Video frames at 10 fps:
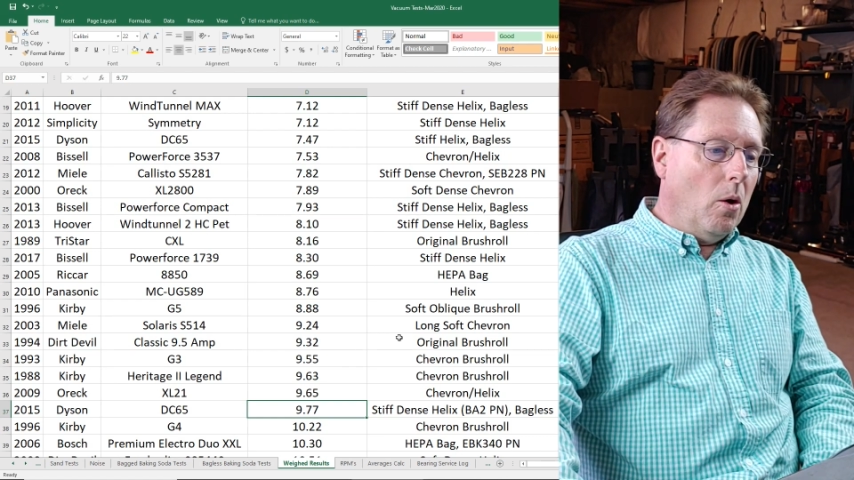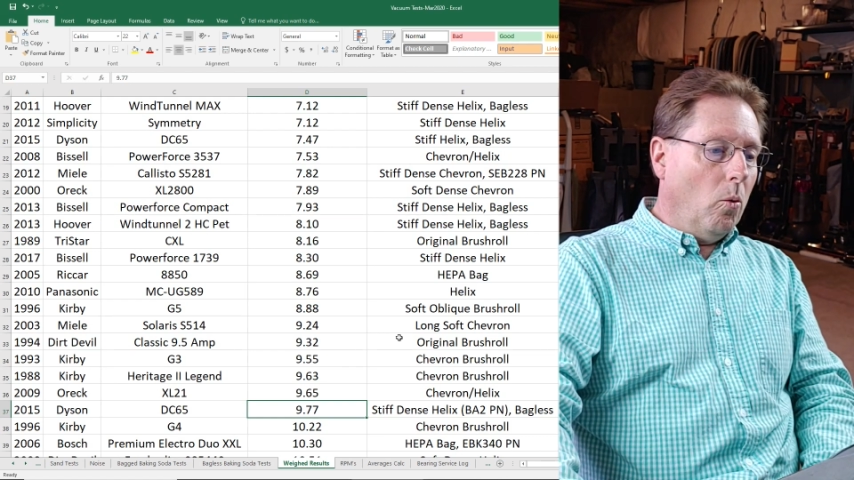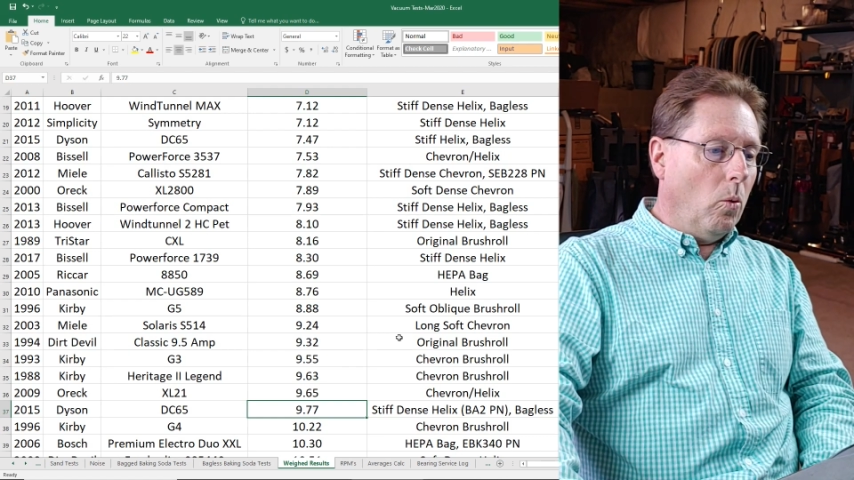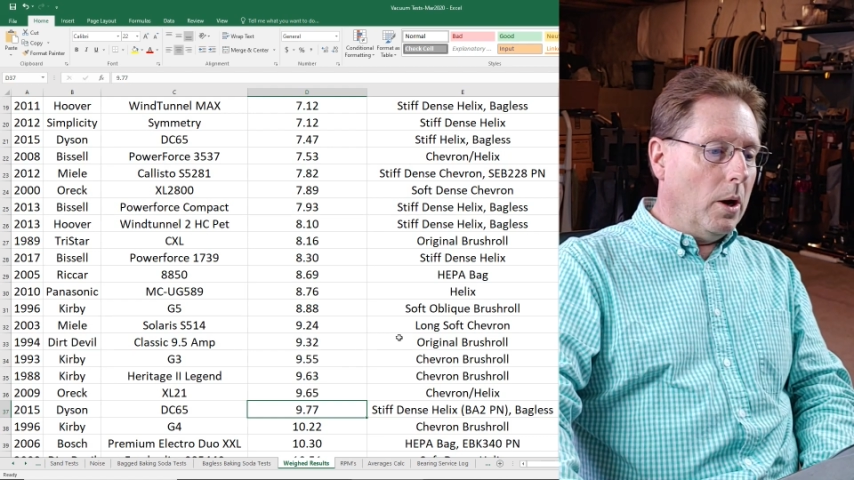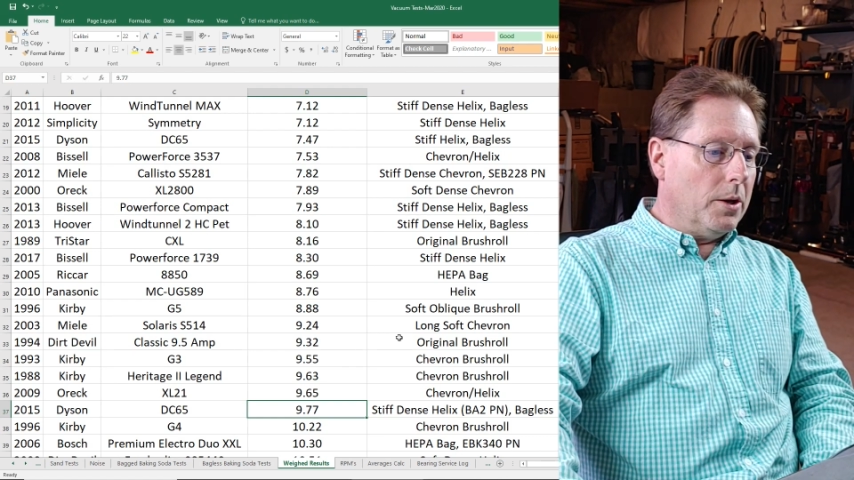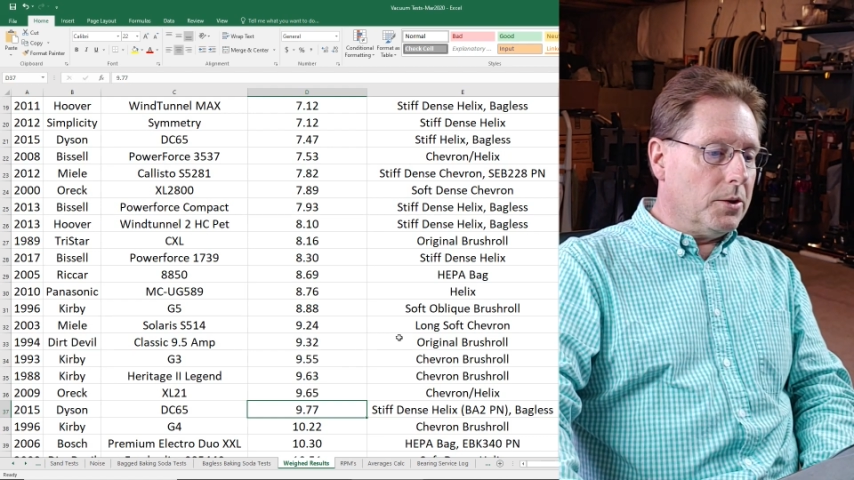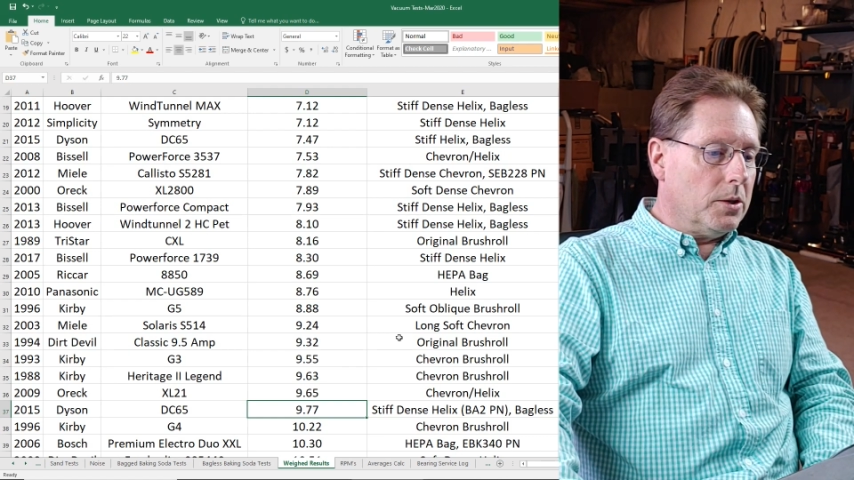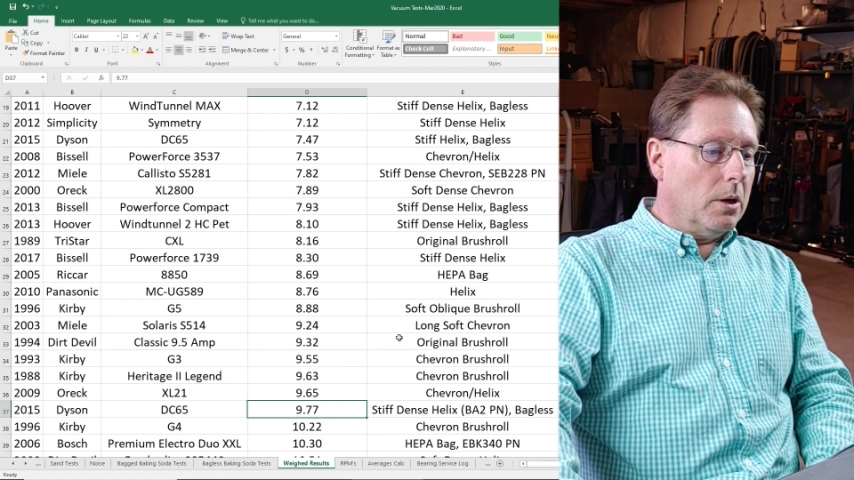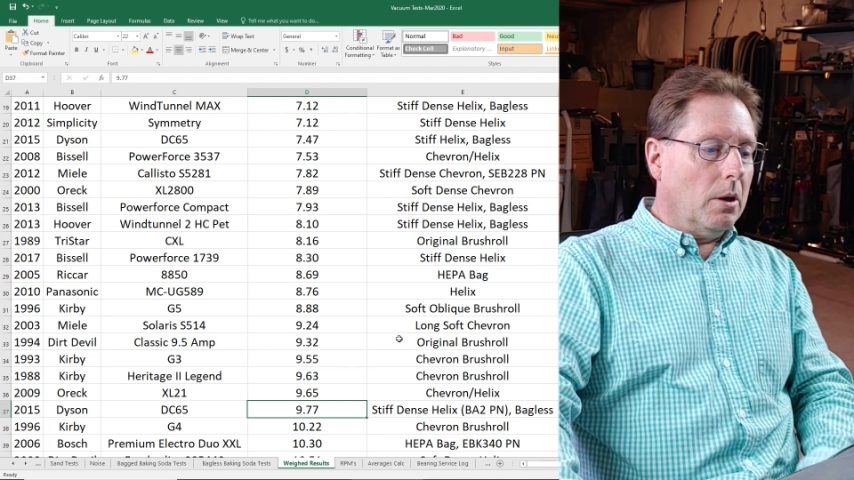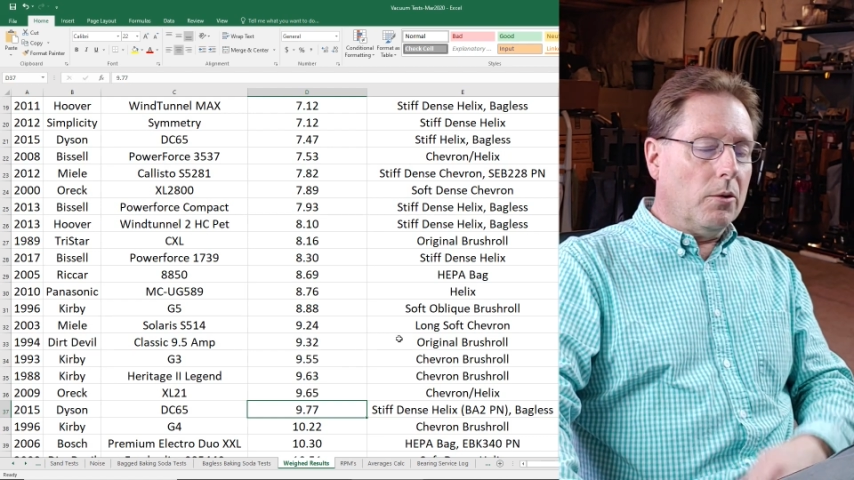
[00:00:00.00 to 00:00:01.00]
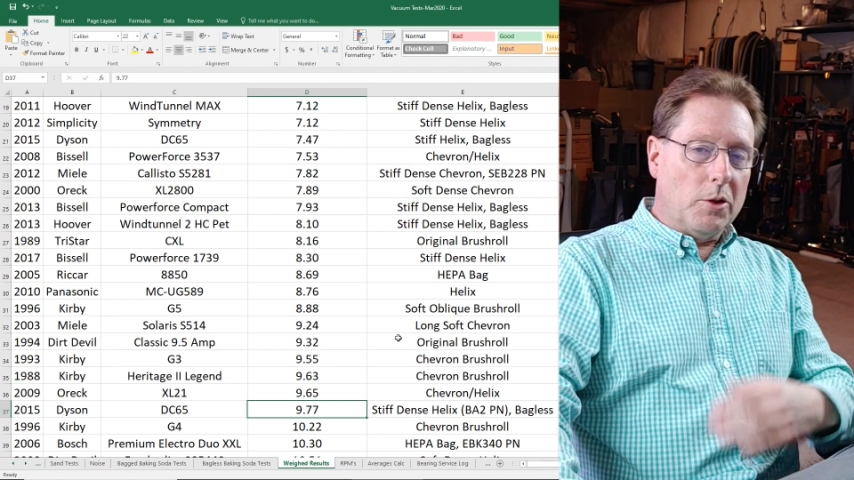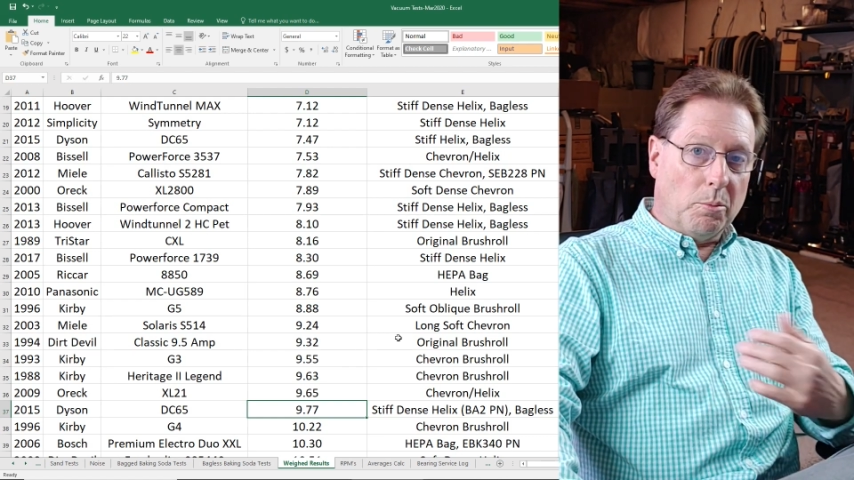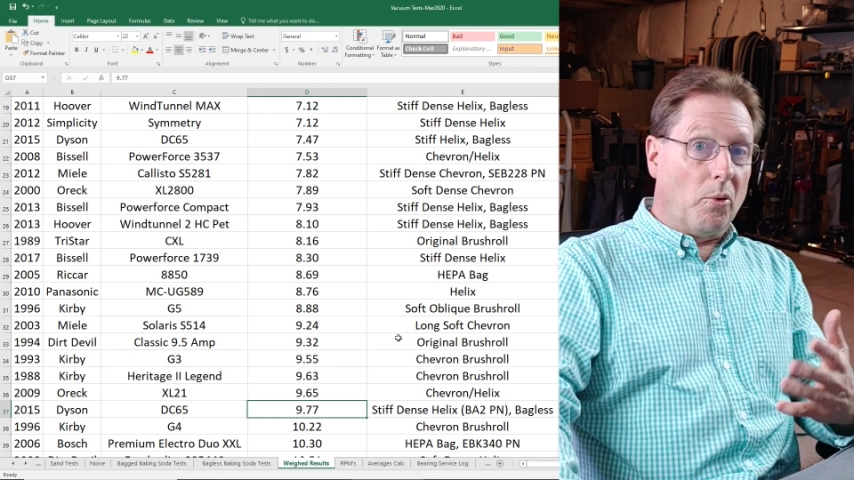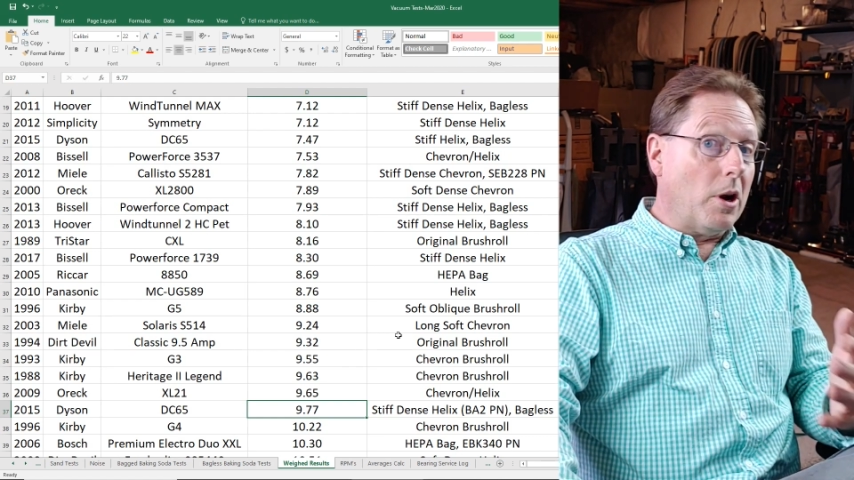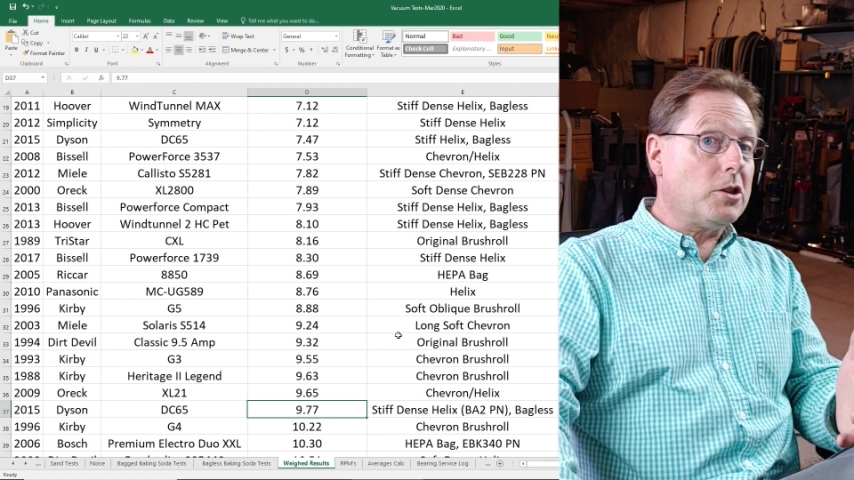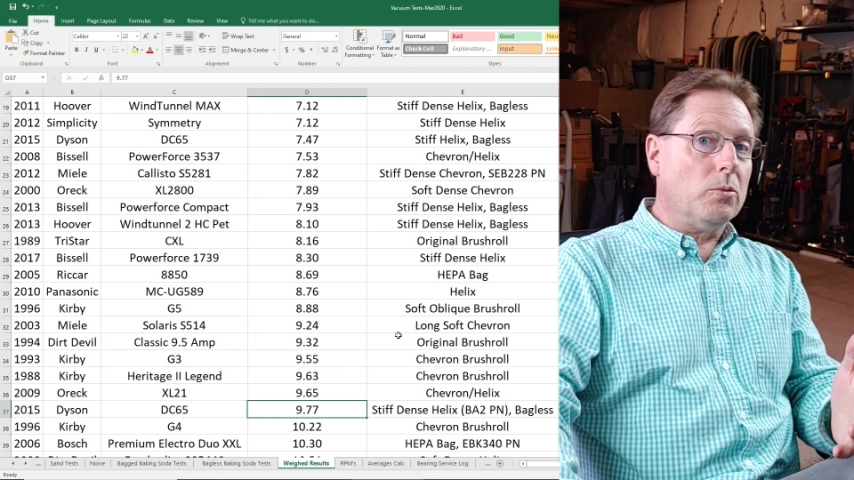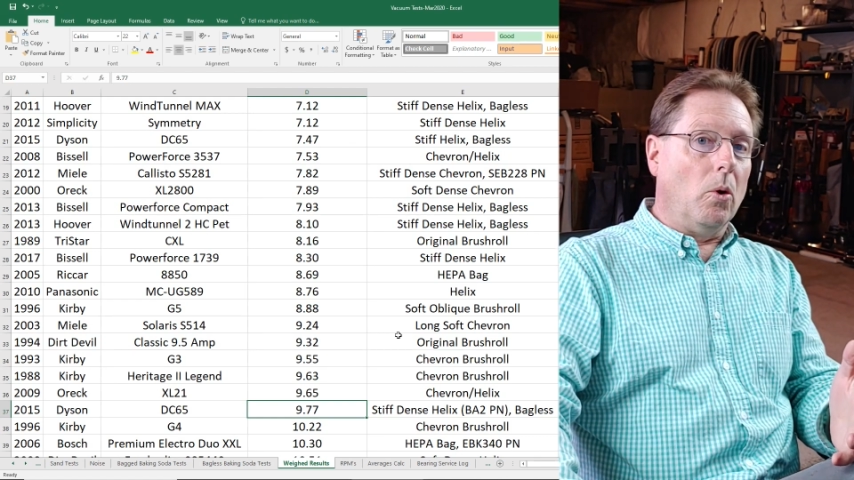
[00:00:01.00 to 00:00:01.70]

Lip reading: was the brush